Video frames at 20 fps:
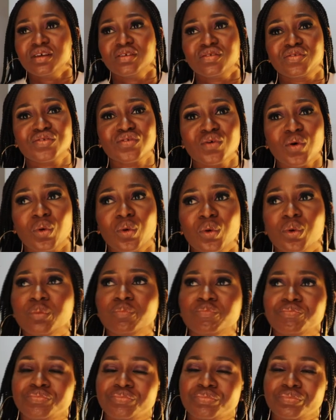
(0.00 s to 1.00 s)
So
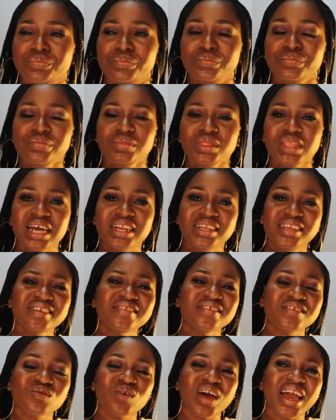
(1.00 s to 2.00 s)

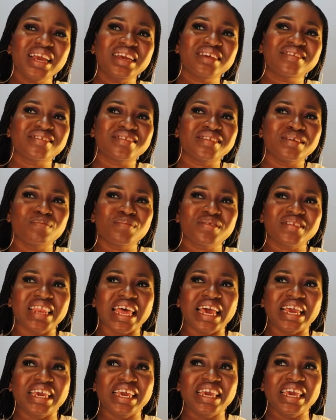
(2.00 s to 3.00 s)
this is why it seems
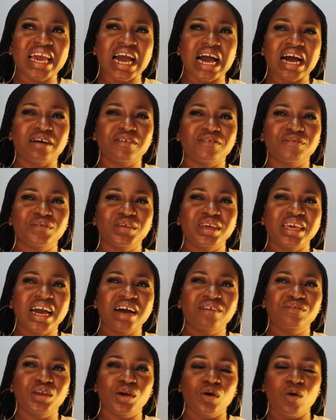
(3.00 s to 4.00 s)
like he have he
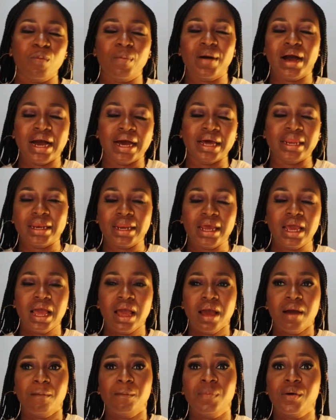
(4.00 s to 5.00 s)
have the upper hand
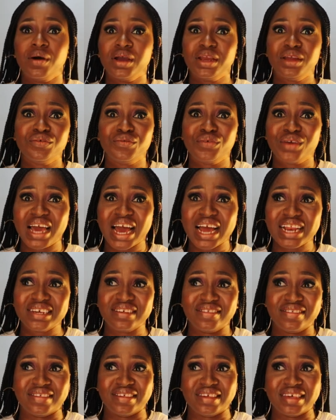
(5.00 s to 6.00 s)
but in
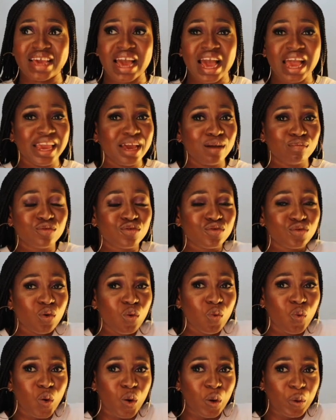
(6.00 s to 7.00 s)
reality i am
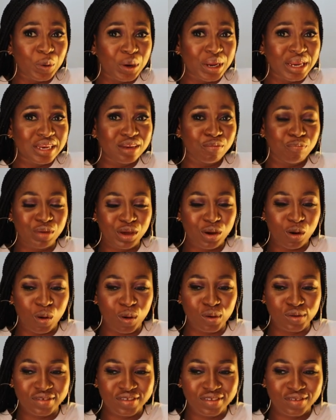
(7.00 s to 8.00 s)
so worried
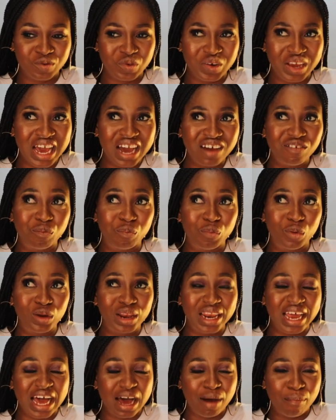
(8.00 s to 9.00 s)
because we have
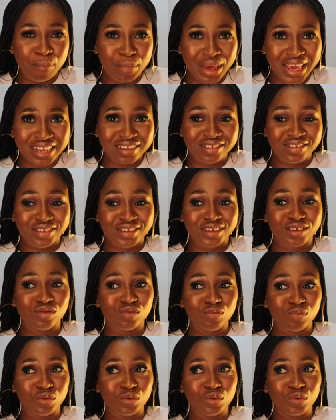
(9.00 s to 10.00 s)
bola ahmed
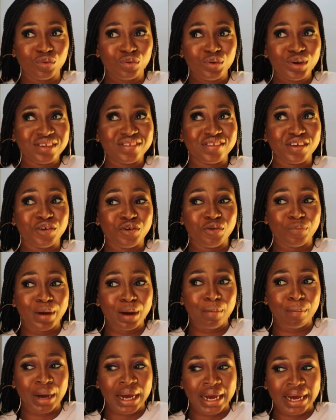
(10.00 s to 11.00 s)
tinubu who is a
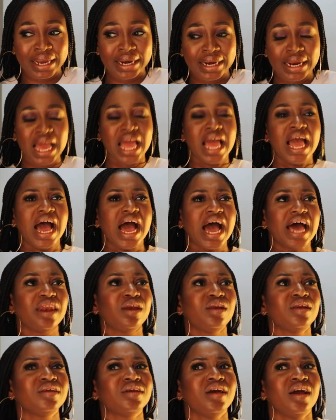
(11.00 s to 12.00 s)
yoruba man
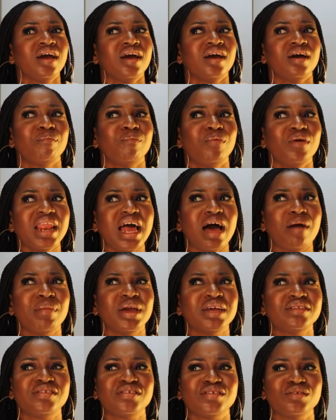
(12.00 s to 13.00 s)
and bola
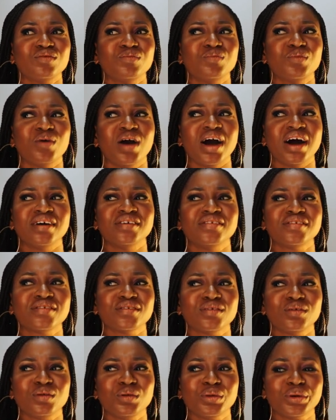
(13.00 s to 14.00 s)
ahmed tinubu has
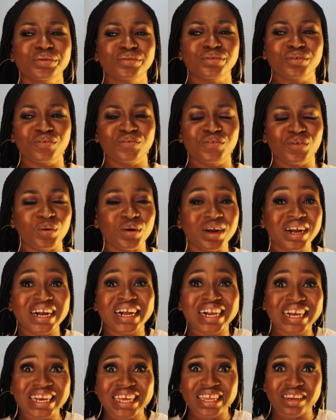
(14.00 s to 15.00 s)
a lot of
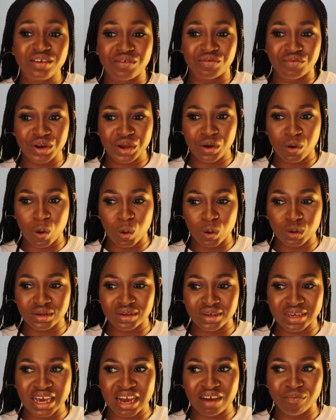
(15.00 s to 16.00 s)
unclean record
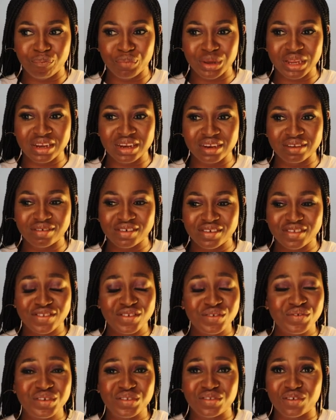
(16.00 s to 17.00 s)
there have been
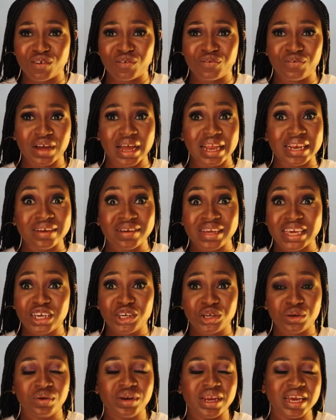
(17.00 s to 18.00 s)
series of
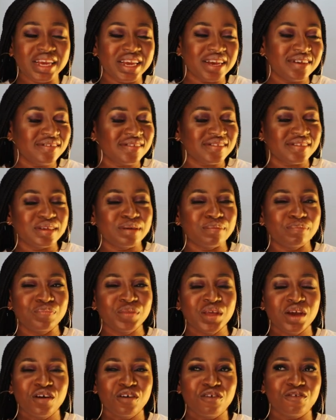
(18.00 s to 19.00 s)
allegation against him
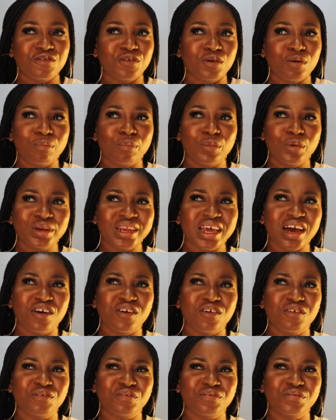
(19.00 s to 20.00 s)
from murder
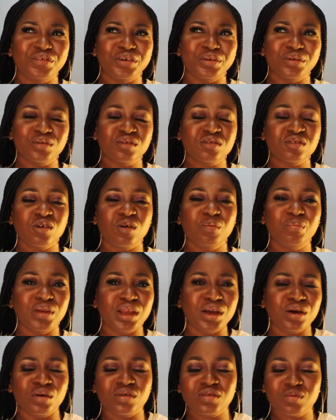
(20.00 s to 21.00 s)
of you know top
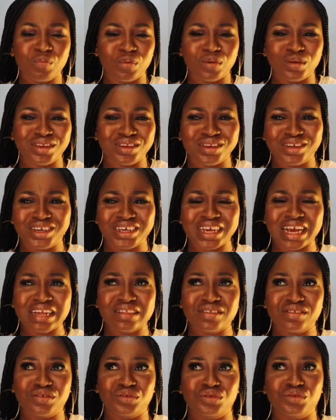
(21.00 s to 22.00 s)
lagos
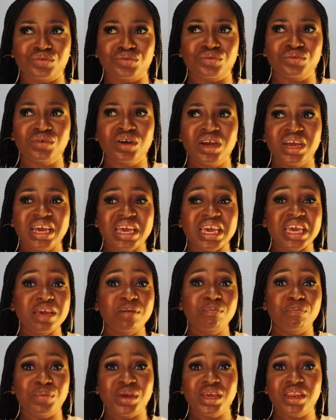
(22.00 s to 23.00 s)
politicians to
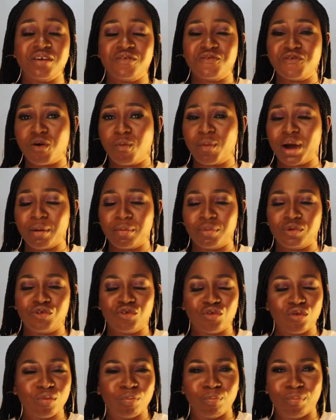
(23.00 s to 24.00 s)
him being a former
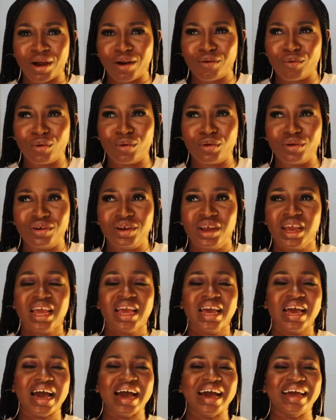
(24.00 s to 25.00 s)
drug baron
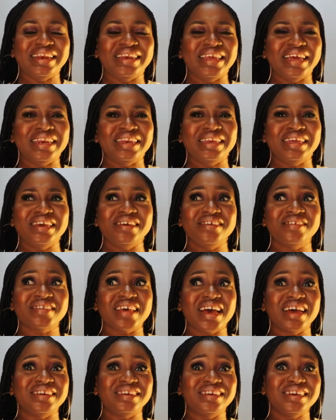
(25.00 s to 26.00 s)
and then
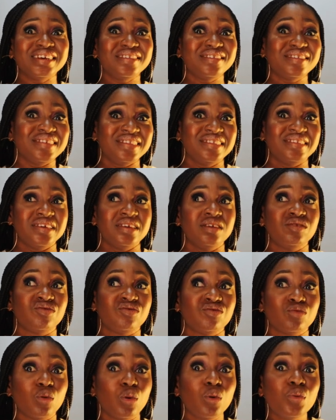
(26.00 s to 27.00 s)
his identity
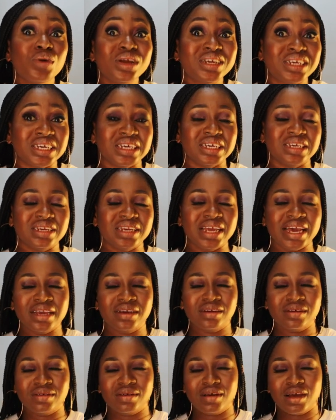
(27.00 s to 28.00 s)
his origin
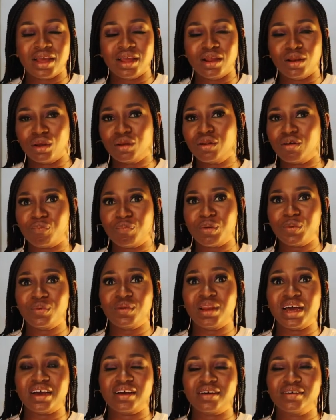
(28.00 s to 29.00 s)
like a lot of
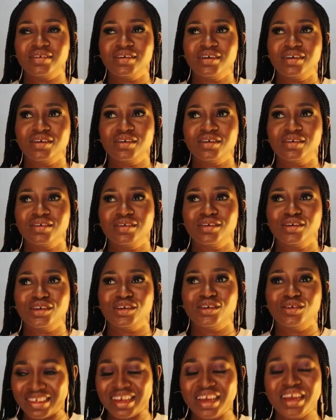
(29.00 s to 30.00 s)
people are
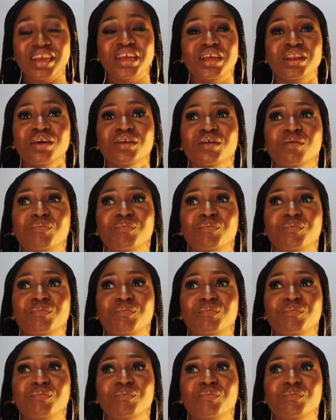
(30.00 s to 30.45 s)
a lot